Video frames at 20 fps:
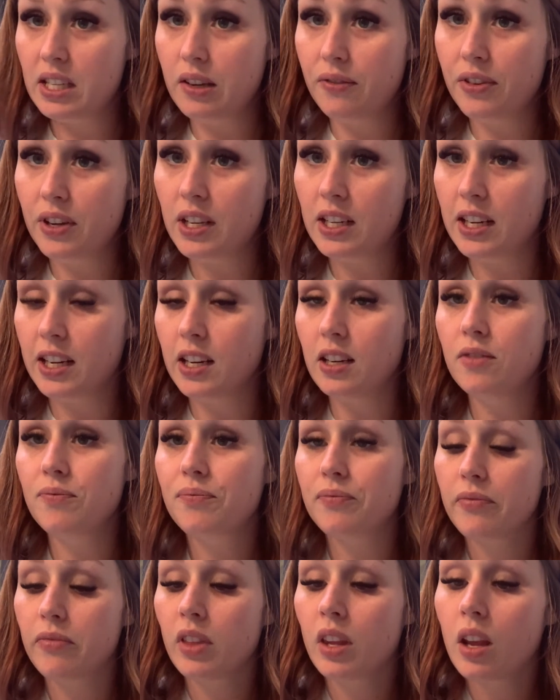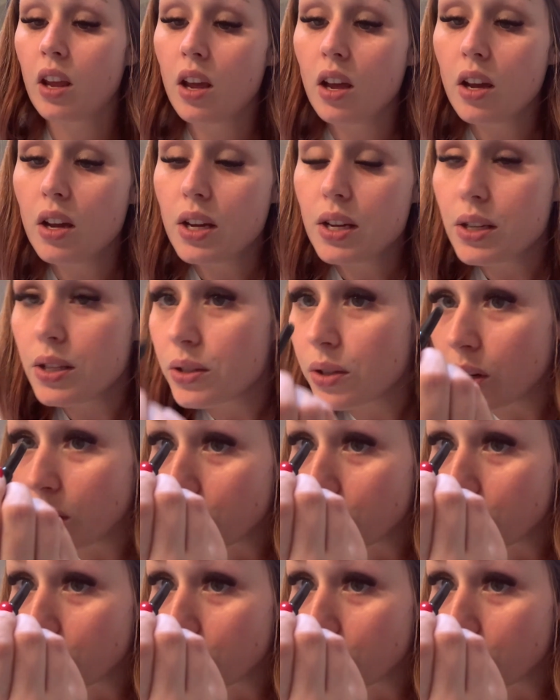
filled in. So I'm